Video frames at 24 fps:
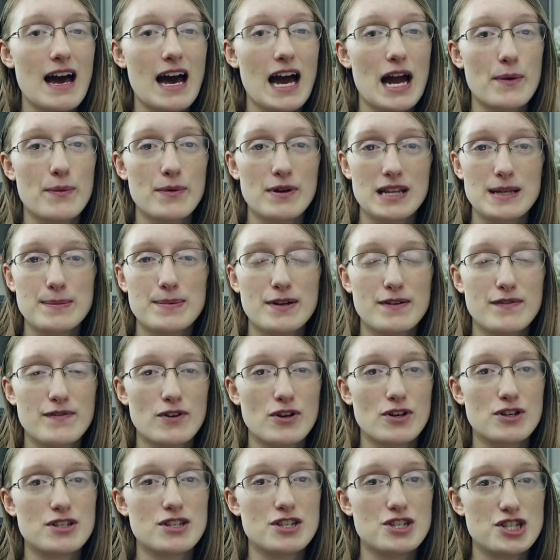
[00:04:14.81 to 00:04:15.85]
I really
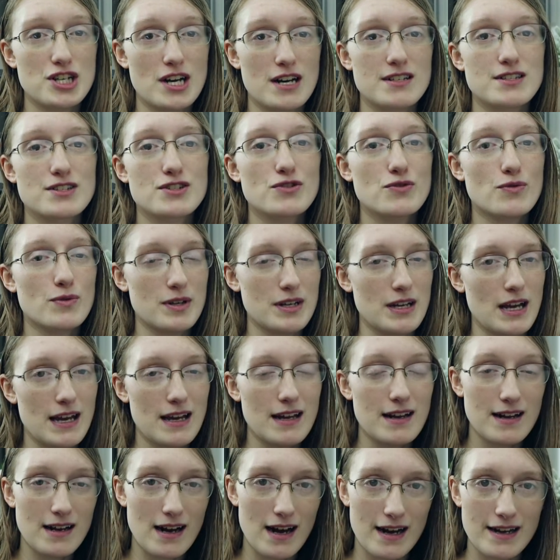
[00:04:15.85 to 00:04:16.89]
prefer to just
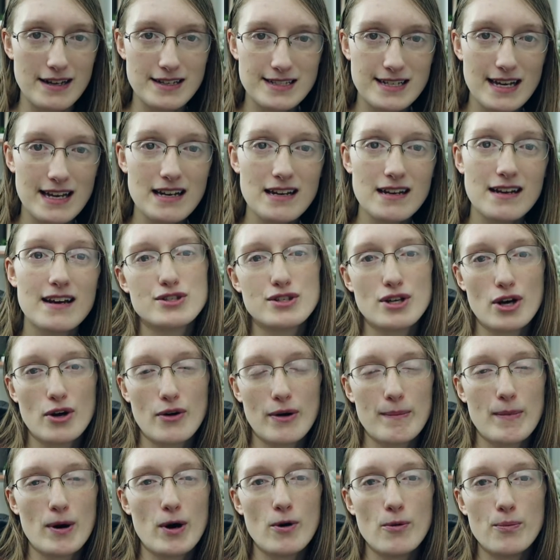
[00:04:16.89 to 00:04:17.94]
create content. So
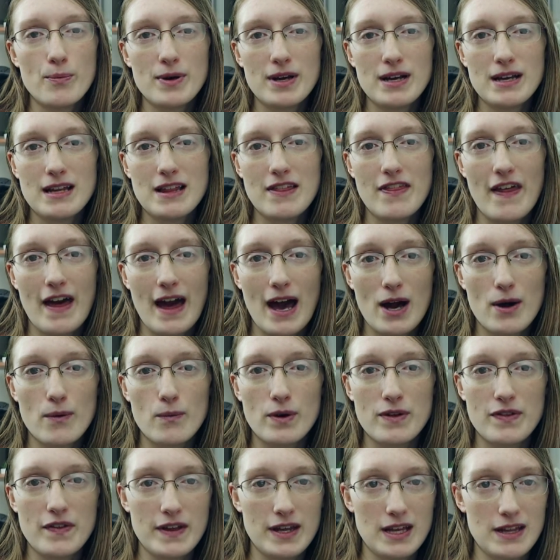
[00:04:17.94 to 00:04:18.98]
I'm hoping that
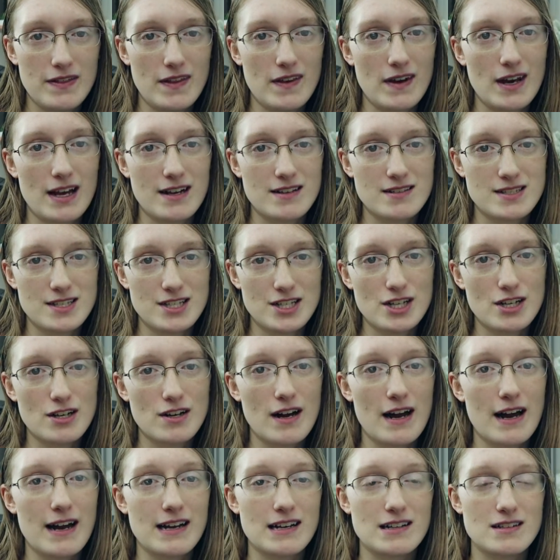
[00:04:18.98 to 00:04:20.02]
within the next
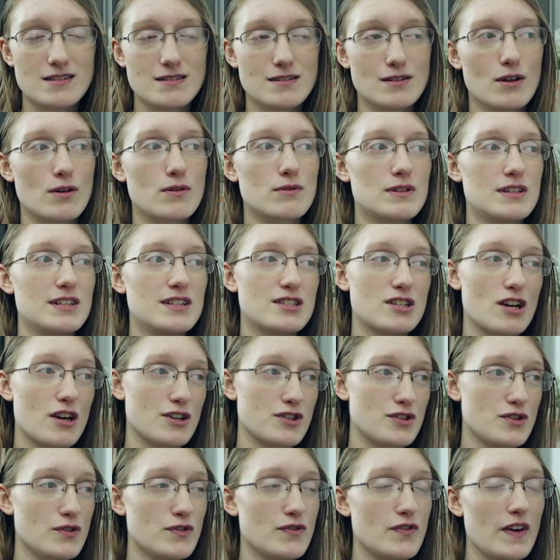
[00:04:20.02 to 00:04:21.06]
year, I can slowly start
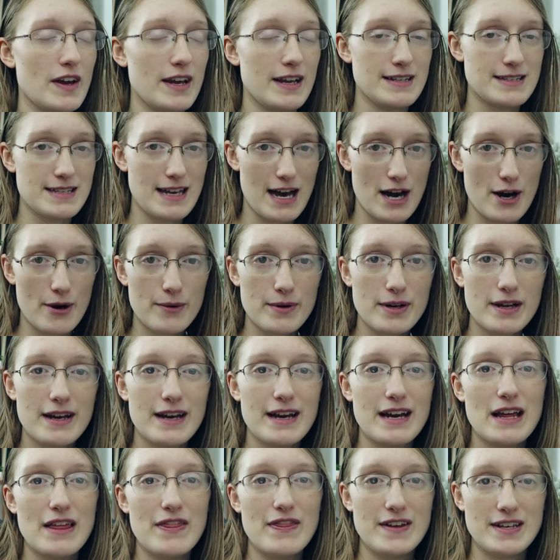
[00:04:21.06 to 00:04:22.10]
to phase out
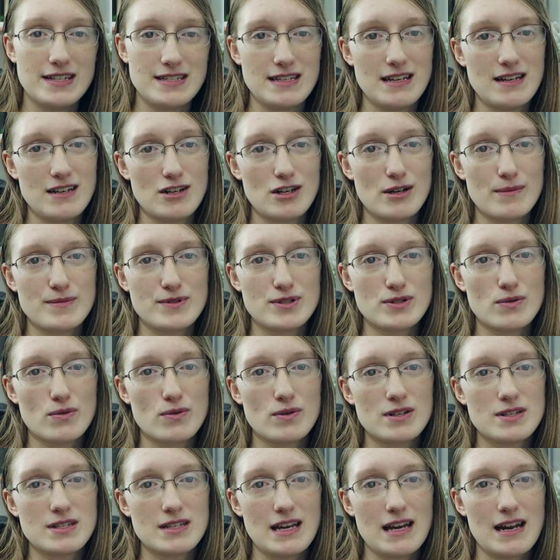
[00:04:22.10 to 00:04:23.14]
this income
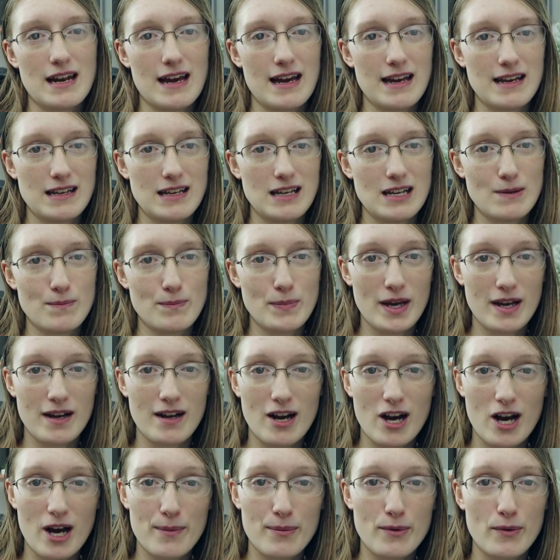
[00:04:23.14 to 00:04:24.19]
source and I can pick
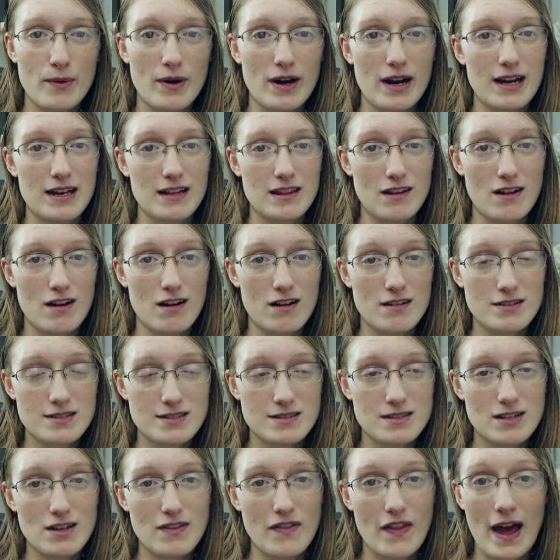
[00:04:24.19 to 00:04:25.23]
up where I
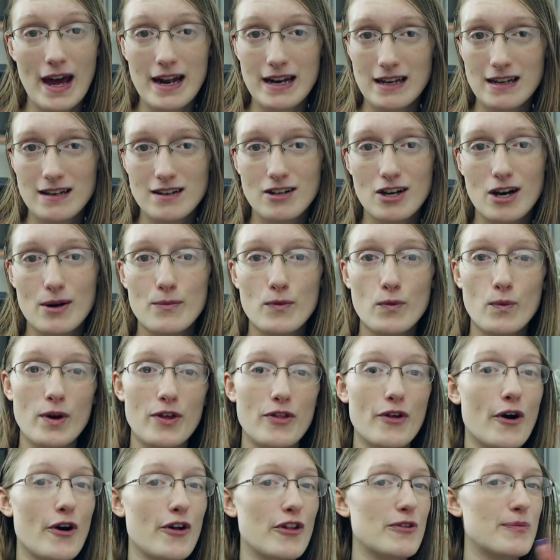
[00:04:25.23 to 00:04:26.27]
lost that income
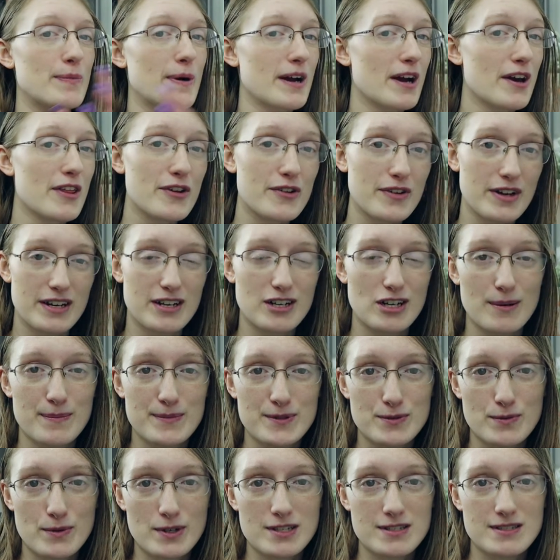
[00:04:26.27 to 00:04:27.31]
with all of my other income
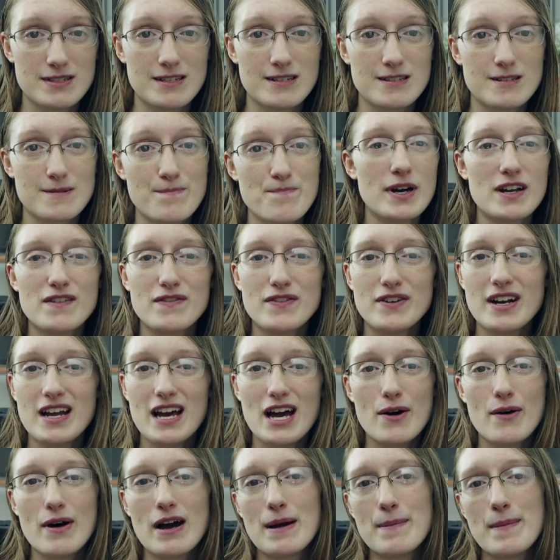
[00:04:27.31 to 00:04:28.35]
sources. But for
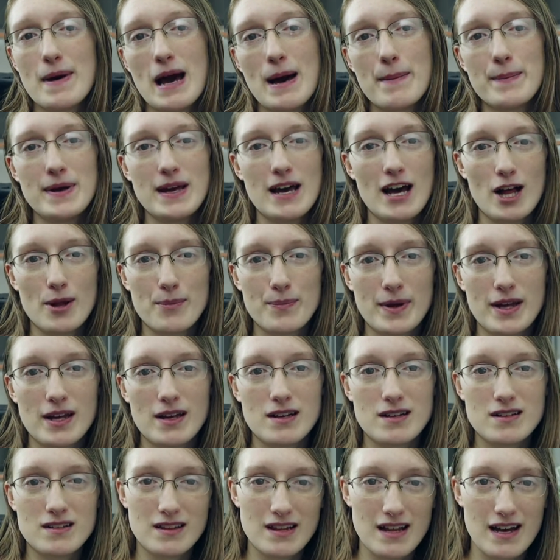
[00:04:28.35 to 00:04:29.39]
now, I'm happy
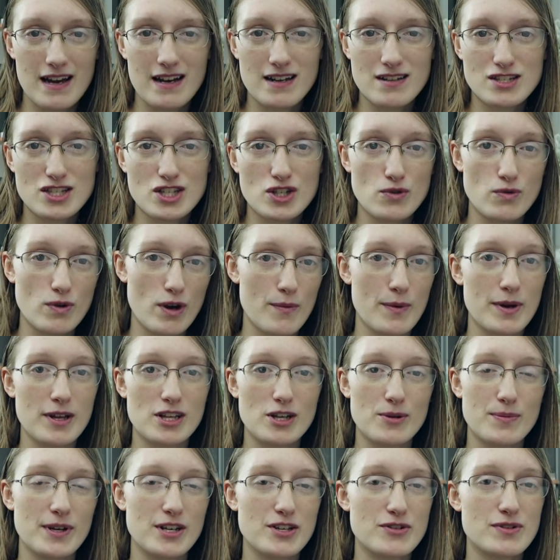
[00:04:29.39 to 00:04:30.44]
helping clients growing
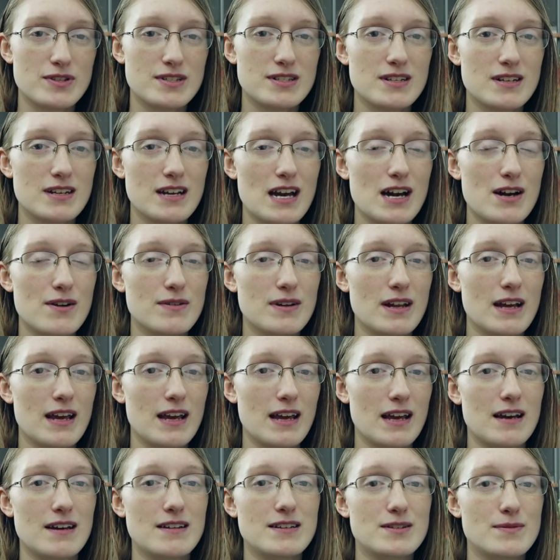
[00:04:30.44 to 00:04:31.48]
their Pinterest account
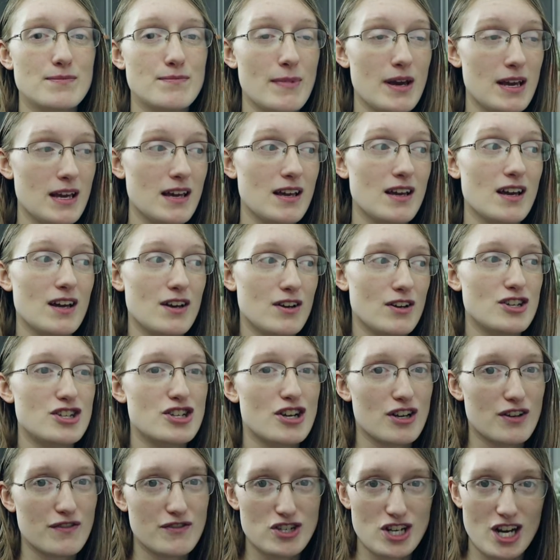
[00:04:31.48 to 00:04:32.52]
and making a good
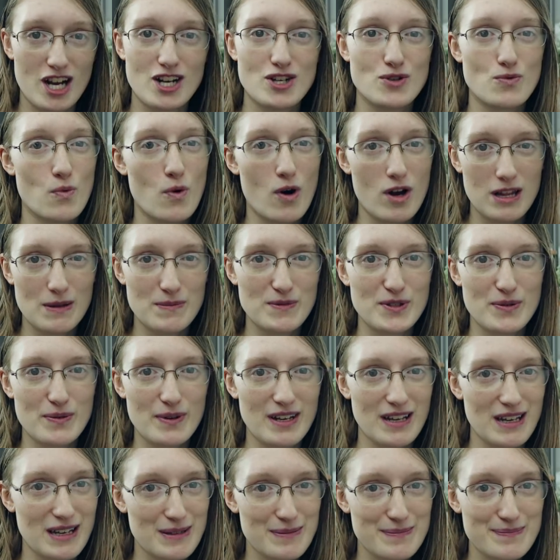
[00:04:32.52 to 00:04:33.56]
chunk of change while I'm
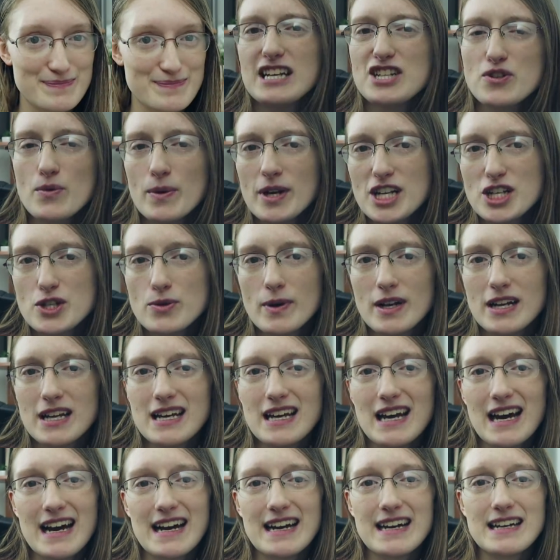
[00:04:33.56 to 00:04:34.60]
doing it. In
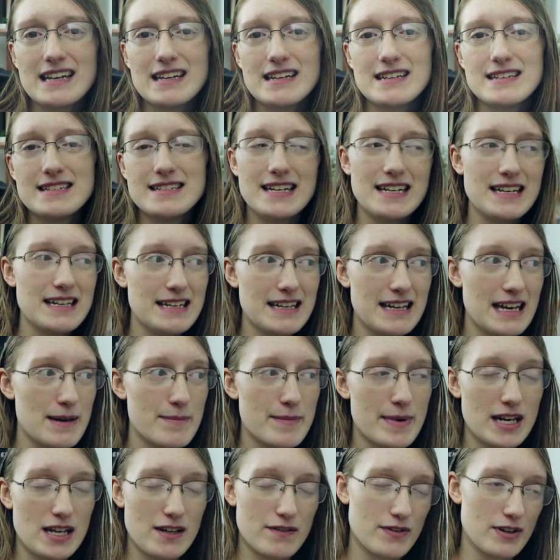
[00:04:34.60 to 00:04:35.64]
2020, I didn't get
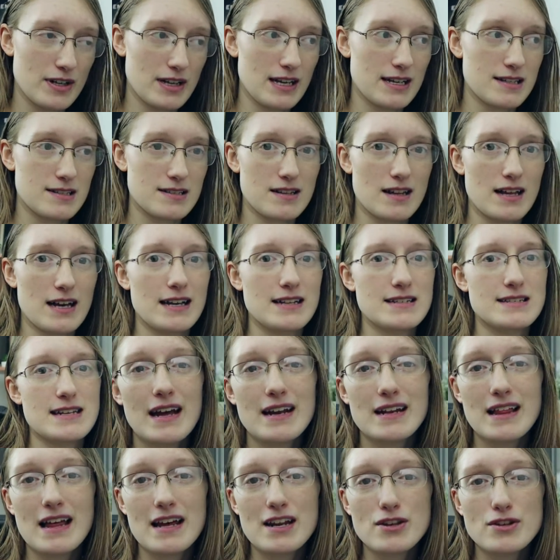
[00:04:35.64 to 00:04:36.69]
many freelance clients. And
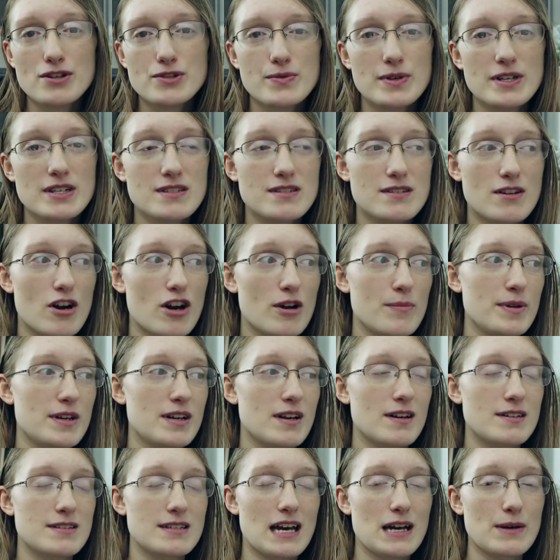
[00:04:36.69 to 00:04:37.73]
a lot of those reasons are
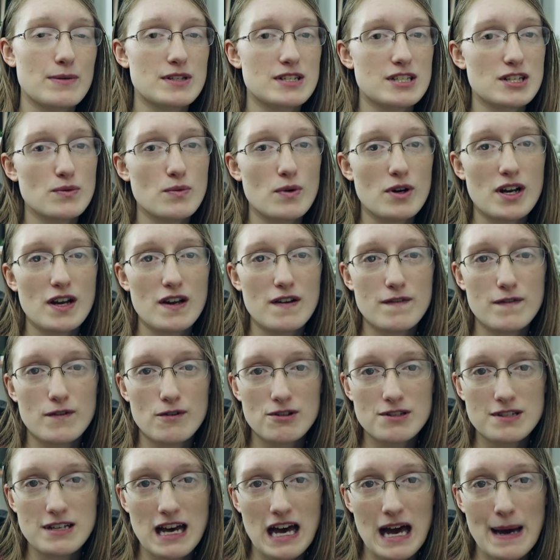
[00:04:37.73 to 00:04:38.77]
because I was still working
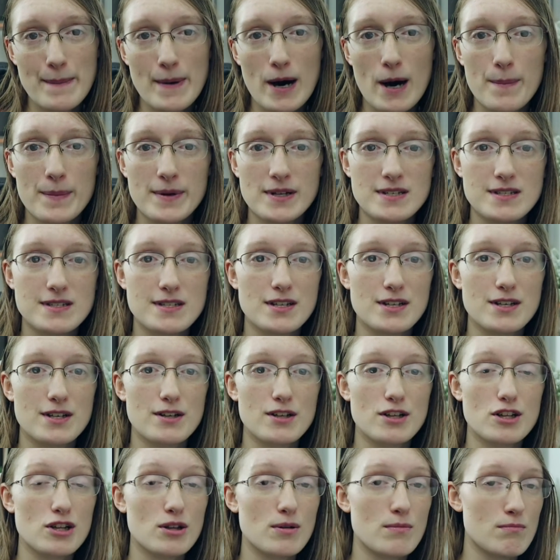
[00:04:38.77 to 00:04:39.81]
full time up
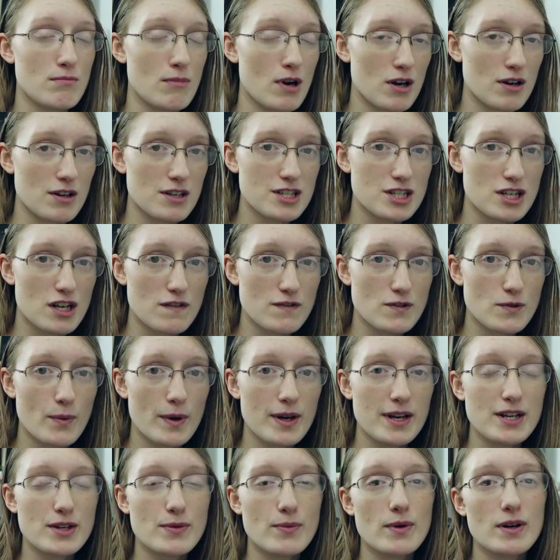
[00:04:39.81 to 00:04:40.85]
until March of
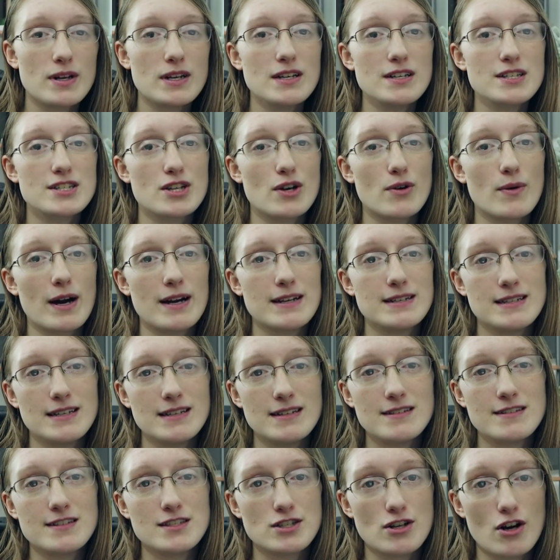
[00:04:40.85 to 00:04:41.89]
2020. So I
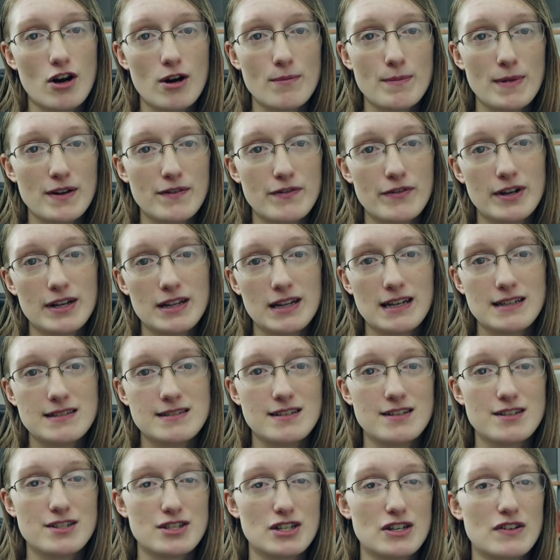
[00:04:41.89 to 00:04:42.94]
didn't start my
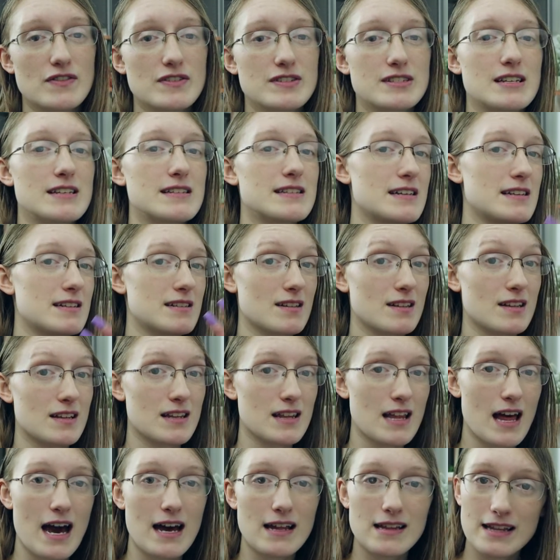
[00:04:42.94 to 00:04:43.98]
freelancing services until a
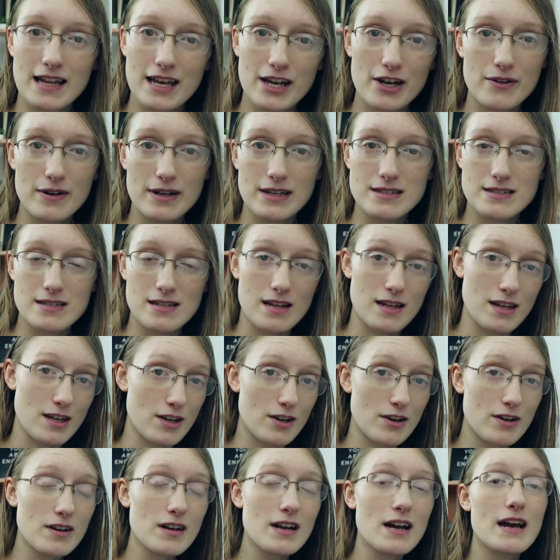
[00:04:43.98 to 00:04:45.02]
lot later into the
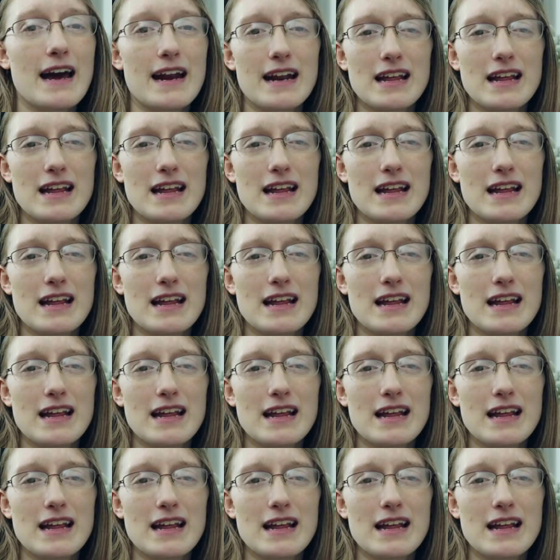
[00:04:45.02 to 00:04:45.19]
year.